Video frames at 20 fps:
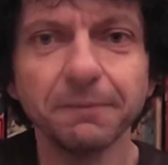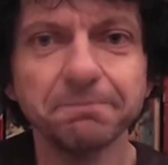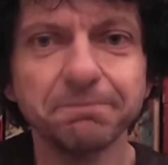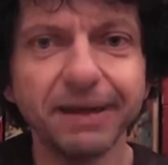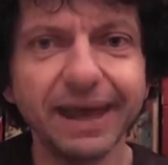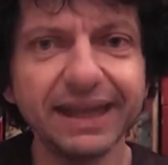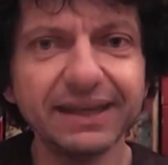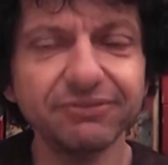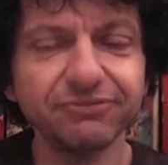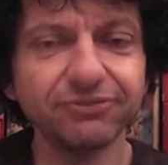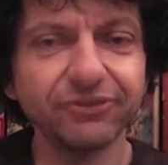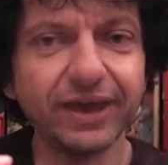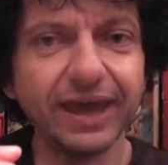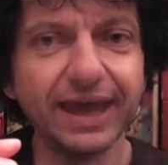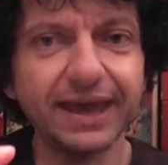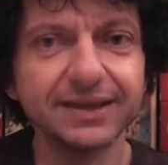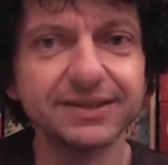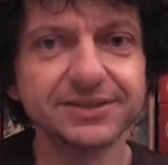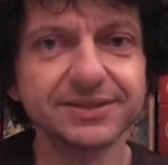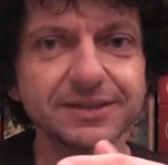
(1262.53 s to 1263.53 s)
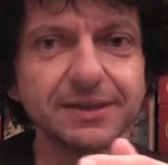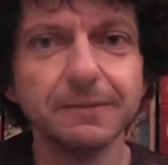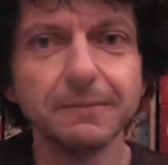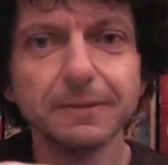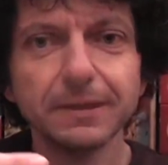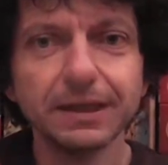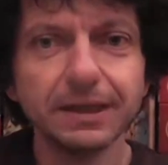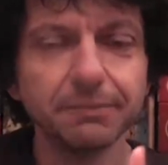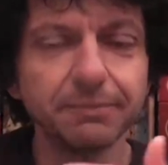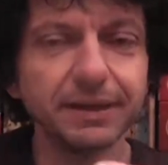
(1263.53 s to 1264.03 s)
bad effects,
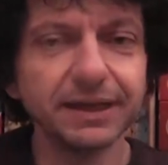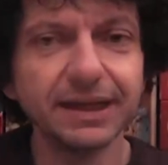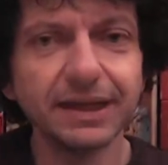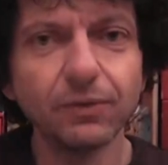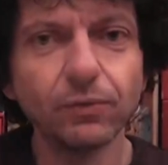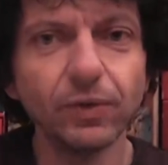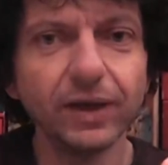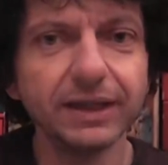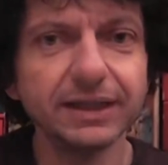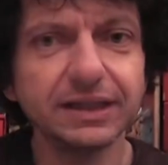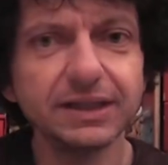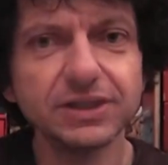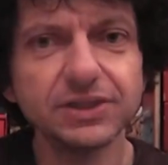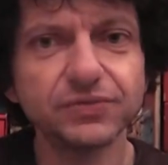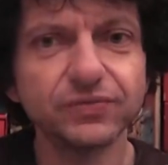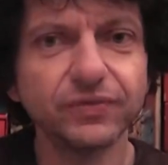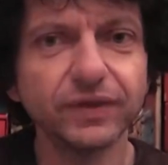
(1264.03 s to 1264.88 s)
but in a way that is